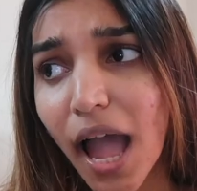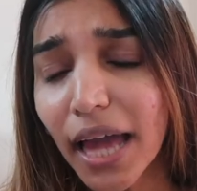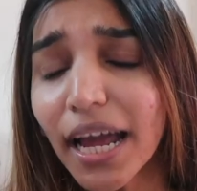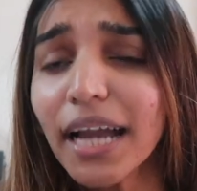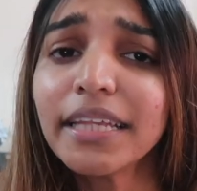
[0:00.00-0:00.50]

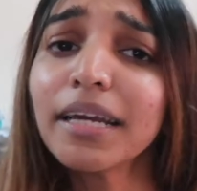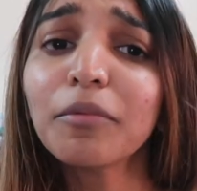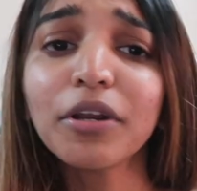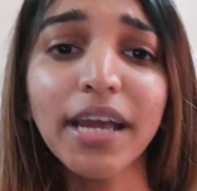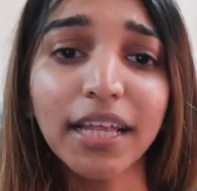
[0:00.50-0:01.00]
And I think
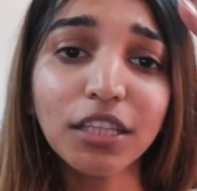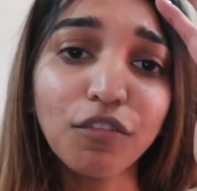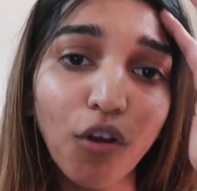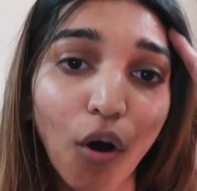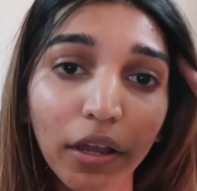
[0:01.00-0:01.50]
I'm going to end
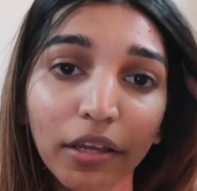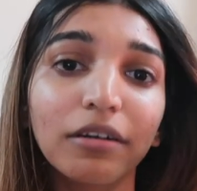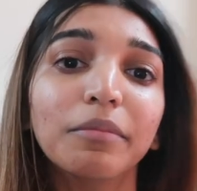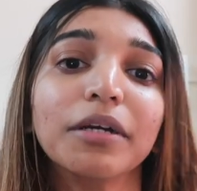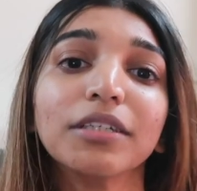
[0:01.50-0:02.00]
the vlog
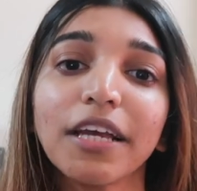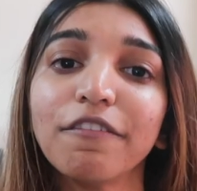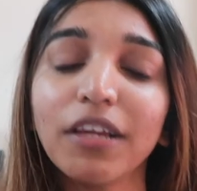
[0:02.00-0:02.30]
here because I